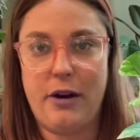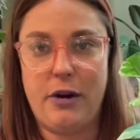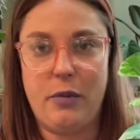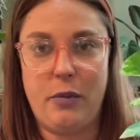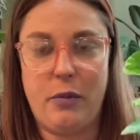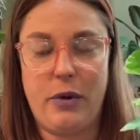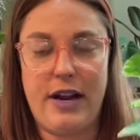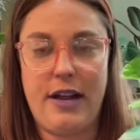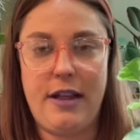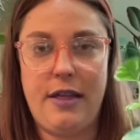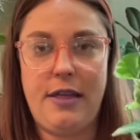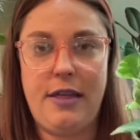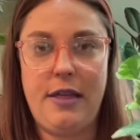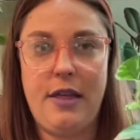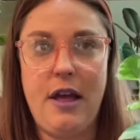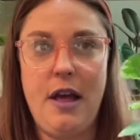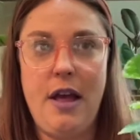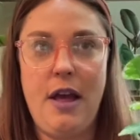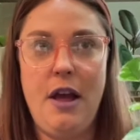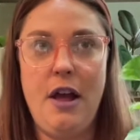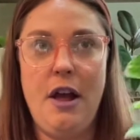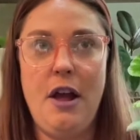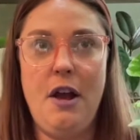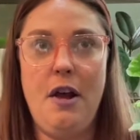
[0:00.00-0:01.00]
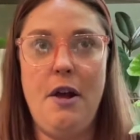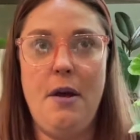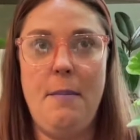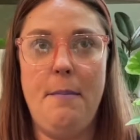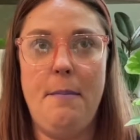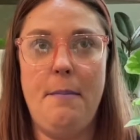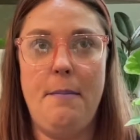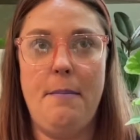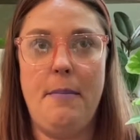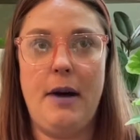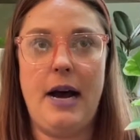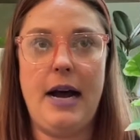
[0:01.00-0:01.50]
with
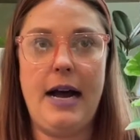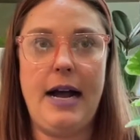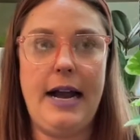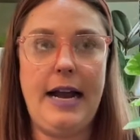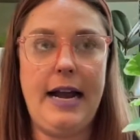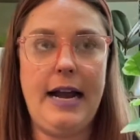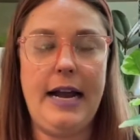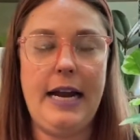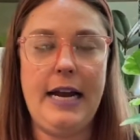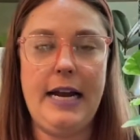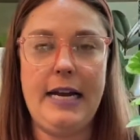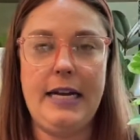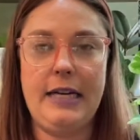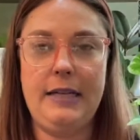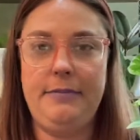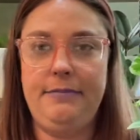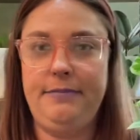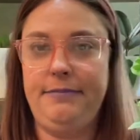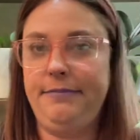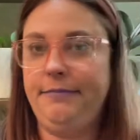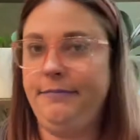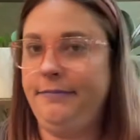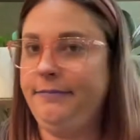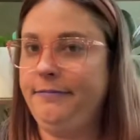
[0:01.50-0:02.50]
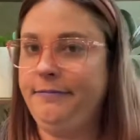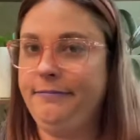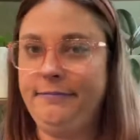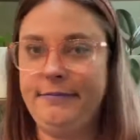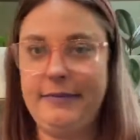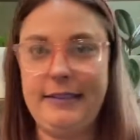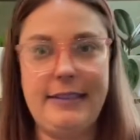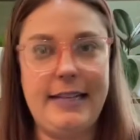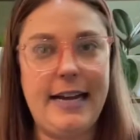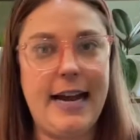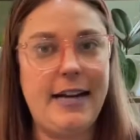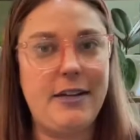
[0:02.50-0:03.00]
my
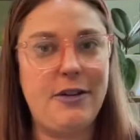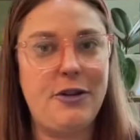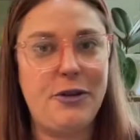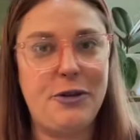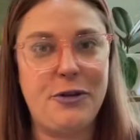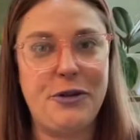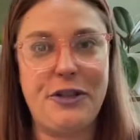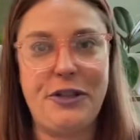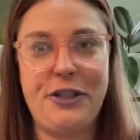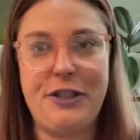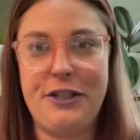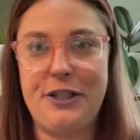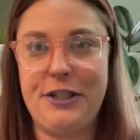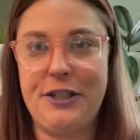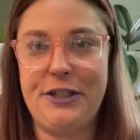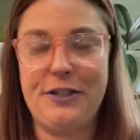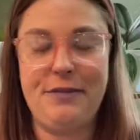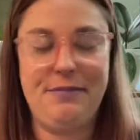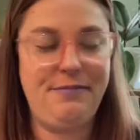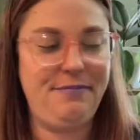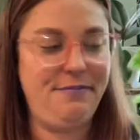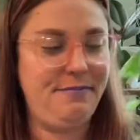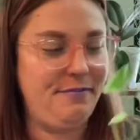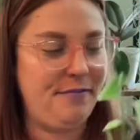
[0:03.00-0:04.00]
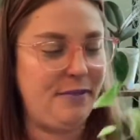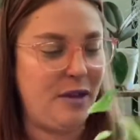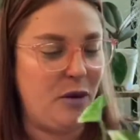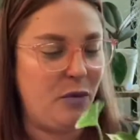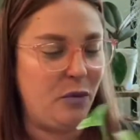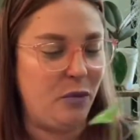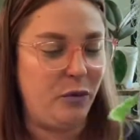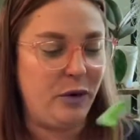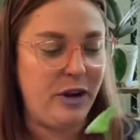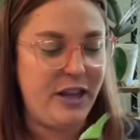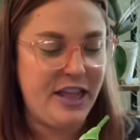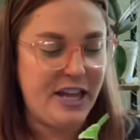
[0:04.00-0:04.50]
natural
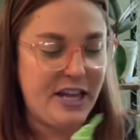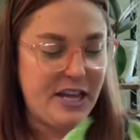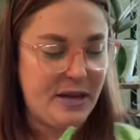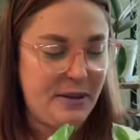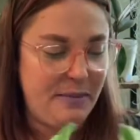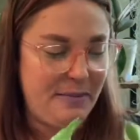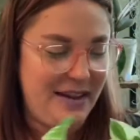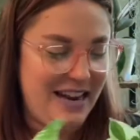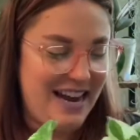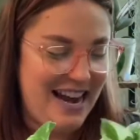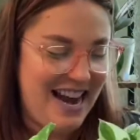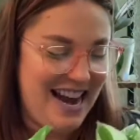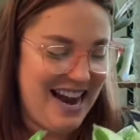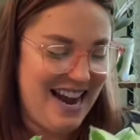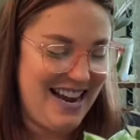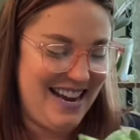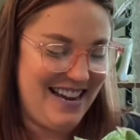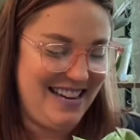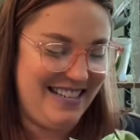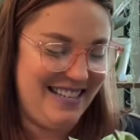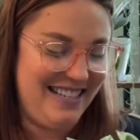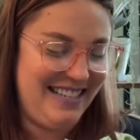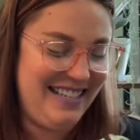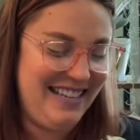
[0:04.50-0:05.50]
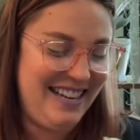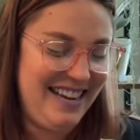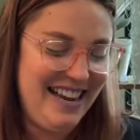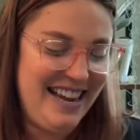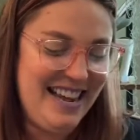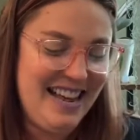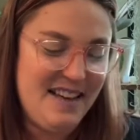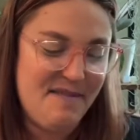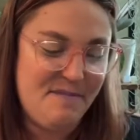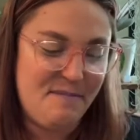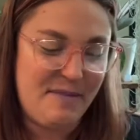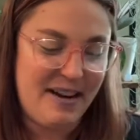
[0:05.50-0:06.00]
rhythm and
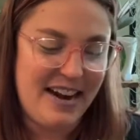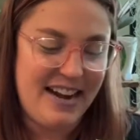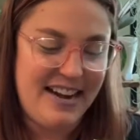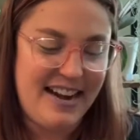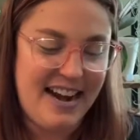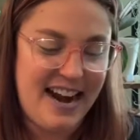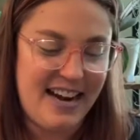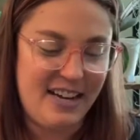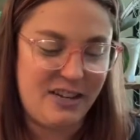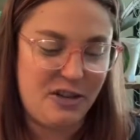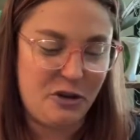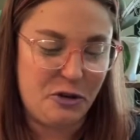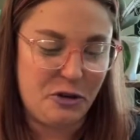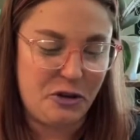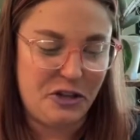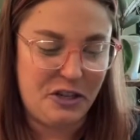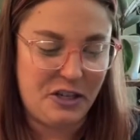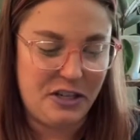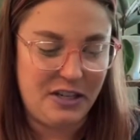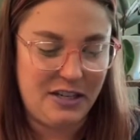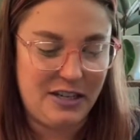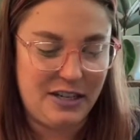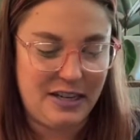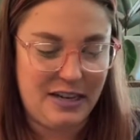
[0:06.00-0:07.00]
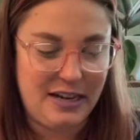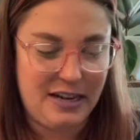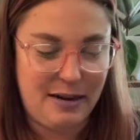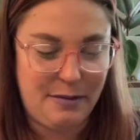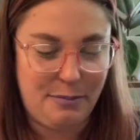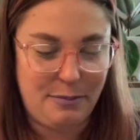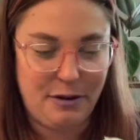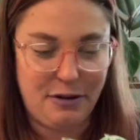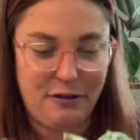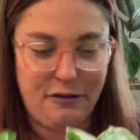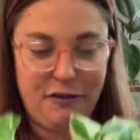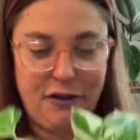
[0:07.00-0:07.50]
my natural
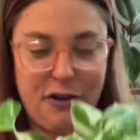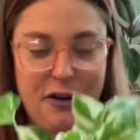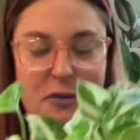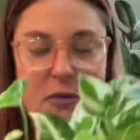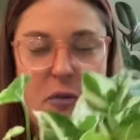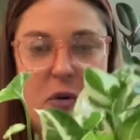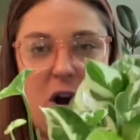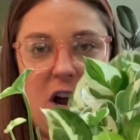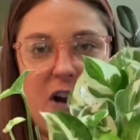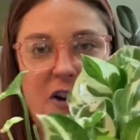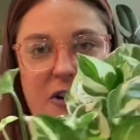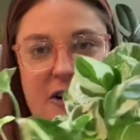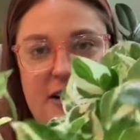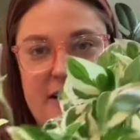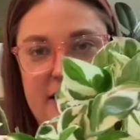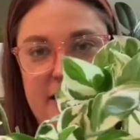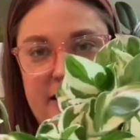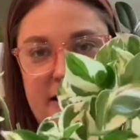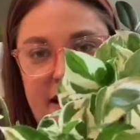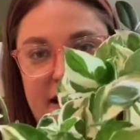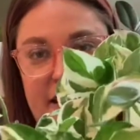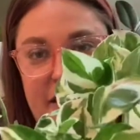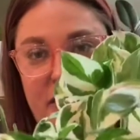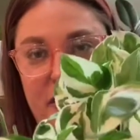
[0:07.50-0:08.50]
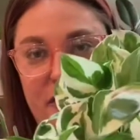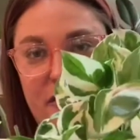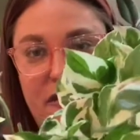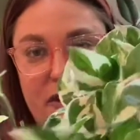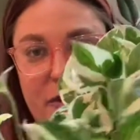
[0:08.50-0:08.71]
preferred watering cycle for